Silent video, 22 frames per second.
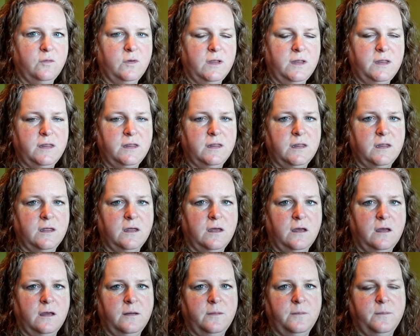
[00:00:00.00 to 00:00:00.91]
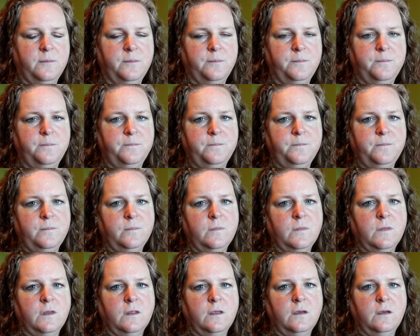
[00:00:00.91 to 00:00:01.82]
with Llama
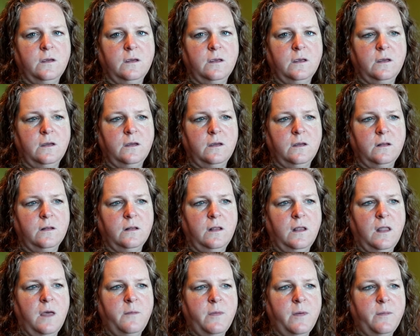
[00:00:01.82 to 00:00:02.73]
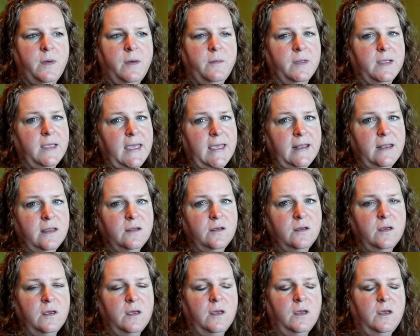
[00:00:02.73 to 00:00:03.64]
Mama
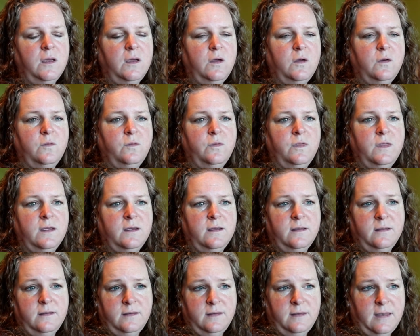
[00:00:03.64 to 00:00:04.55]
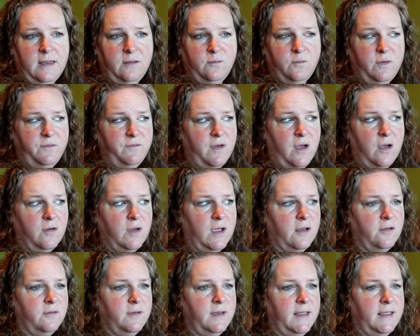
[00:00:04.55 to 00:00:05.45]
Kayla, the name, we've all
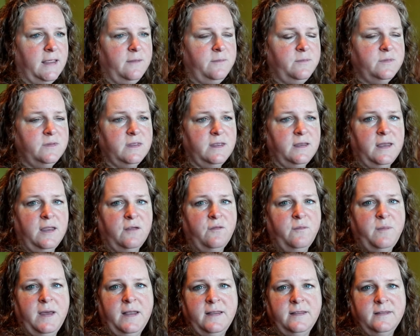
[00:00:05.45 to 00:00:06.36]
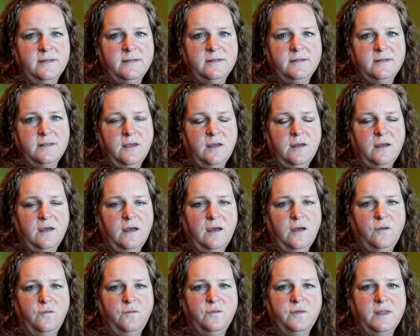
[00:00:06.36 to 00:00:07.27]
got our names, and everybody's
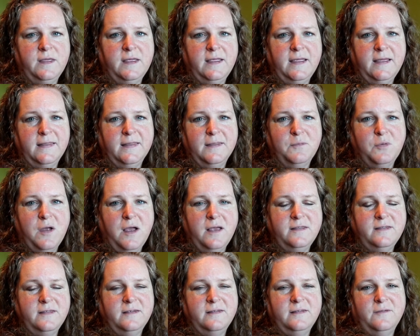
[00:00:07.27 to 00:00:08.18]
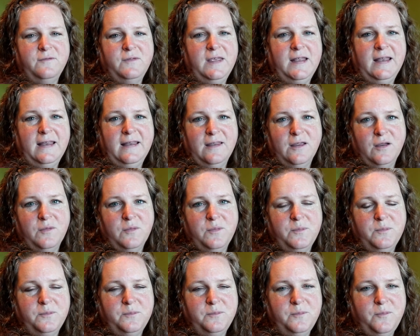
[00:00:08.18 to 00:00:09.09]
hopefully in the process of getting their
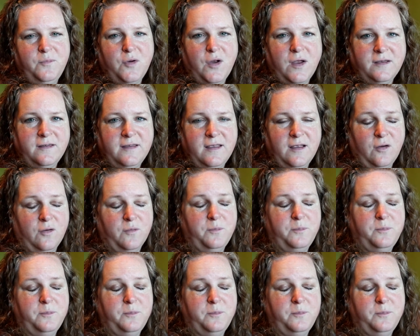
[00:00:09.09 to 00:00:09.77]
project or